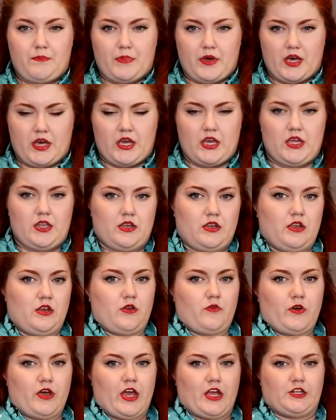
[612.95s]
but you
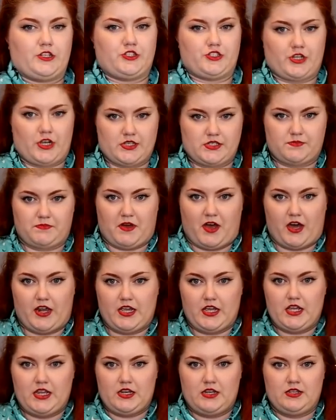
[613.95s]
know what, I just bought
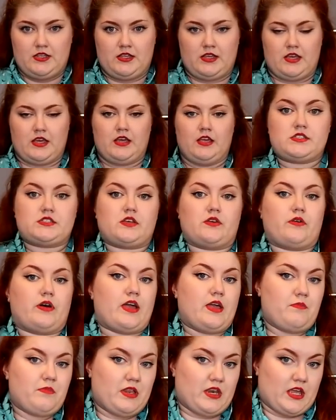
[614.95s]
it, so
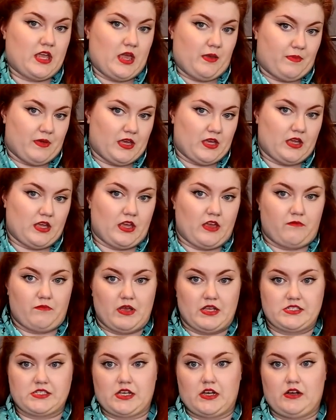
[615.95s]
I am gonna keep it and give
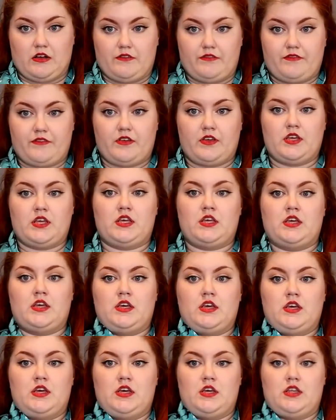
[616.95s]
myself
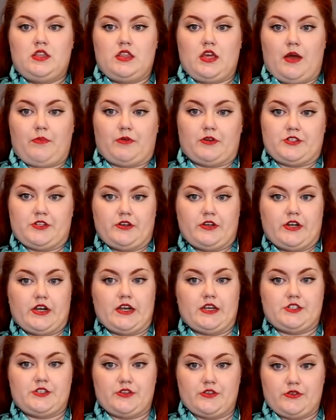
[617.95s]
the
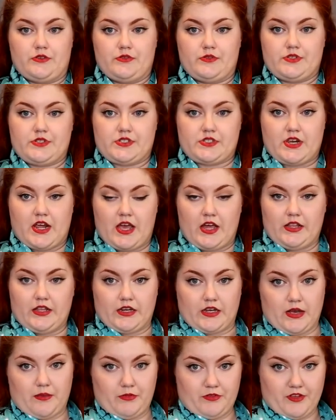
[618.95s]
opportunity to style
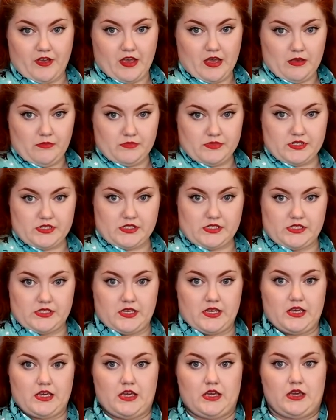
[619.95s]
it a couple times,
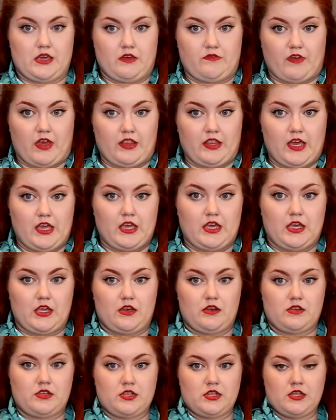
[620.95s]
see if I like
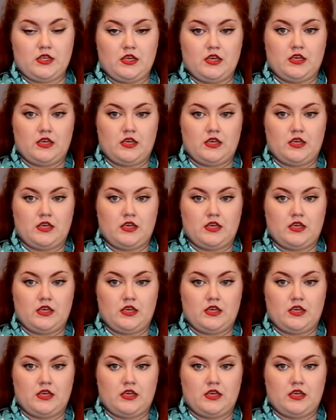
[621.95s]
it.